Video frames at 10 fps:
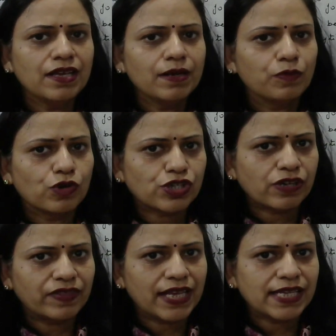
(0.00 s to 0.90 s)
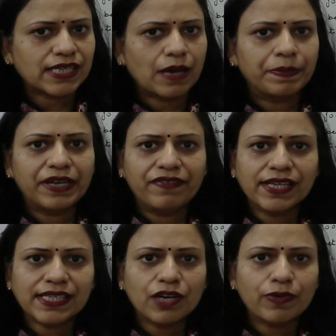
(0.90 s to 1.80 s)
Most of these are previous
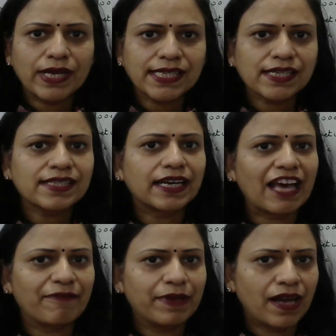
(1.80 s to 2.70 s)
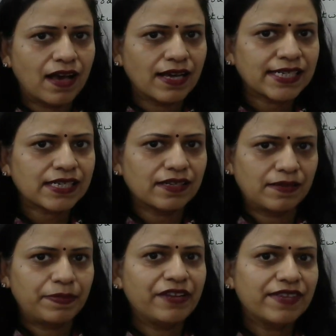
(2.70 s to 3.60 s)
year questions that have been asked
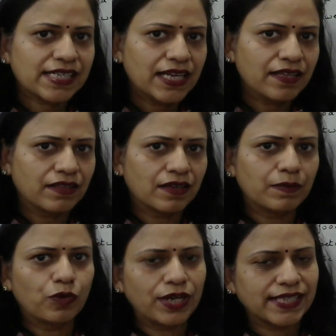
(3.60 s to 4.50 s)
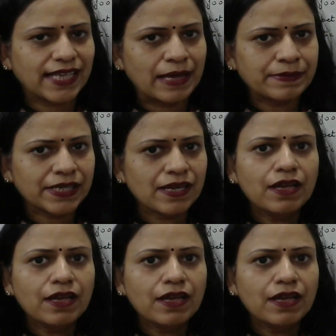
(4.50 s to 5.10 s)
previously in the board exams.